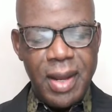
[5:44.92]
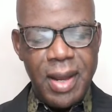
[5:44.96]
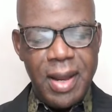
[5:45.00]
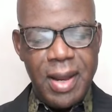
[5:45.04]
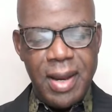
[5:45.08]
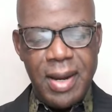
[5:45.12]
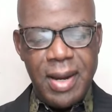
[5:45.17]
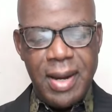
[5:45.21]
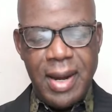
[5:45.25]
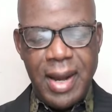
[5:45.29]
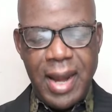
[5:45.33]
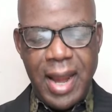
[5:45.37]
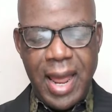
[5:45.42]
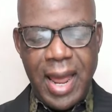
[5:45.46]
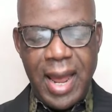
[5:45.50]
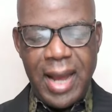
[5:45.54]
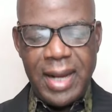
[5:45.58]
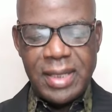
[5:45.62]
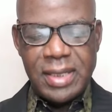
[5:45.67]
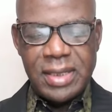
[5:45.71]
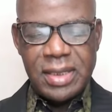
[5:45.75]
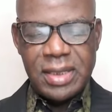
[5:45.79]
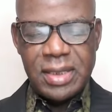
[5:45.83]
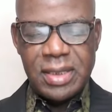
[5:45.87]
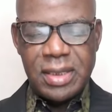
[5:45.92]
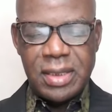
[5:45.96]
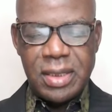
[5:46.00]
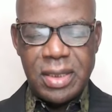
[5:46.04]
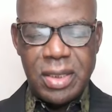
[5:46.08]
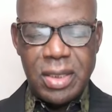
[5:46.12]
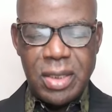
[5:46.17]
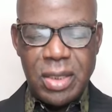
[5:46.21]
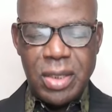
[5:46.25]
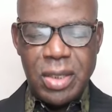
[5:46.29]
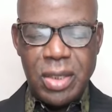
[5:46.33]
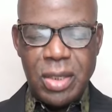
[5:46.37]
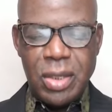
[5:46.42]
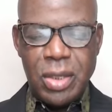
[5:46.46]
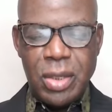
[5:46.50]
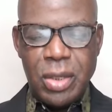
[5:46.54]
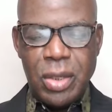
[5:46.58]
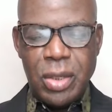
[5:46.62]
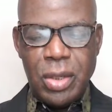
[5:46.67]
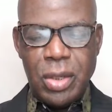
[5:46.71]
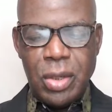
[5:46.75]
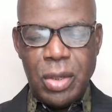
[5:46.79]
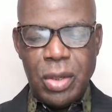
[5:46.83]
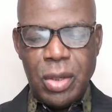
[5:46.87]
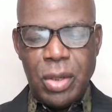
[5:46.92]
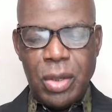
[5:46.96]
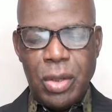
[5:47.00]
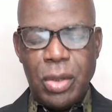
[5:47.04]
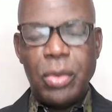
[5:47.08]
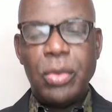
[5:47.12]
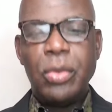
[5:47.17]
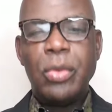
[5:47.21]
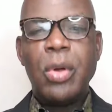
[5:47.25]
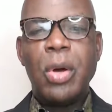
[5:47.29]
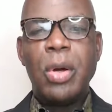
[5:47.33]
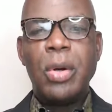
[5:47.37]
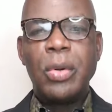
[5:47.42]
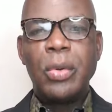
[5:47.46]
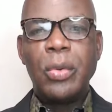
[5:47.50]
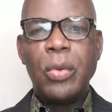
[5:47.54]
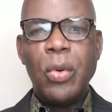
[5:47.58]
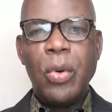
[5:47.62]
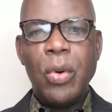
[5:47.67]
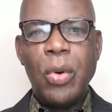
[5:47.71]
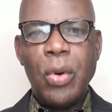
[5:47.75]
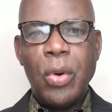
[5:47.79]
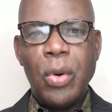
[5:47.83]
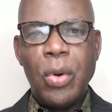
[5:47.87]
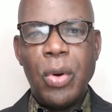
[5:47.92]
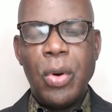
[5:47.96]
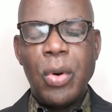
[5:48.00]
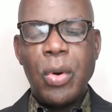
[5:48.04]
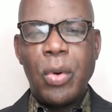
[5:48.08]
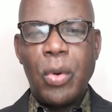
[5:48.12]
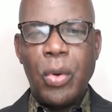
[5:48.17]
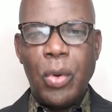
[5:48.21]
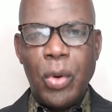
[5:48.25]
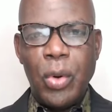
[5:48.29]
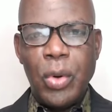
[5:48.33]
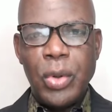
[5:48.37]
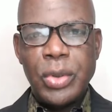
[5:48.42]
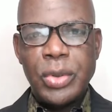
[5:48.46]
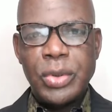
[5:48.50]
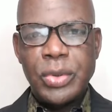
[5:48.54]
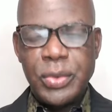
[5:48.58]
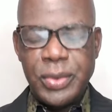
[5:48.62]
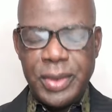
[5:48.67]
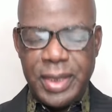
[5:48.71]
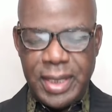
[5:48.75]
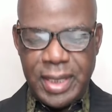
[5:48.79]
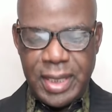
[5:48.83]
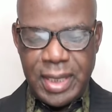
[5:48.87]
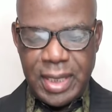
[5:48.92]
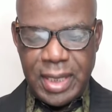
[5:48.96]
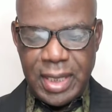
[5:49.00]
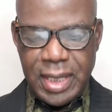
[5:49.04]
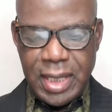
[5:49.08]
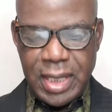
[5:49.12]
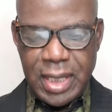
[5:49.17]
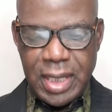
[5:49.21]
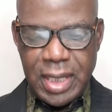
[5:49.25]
Next, don't go close to the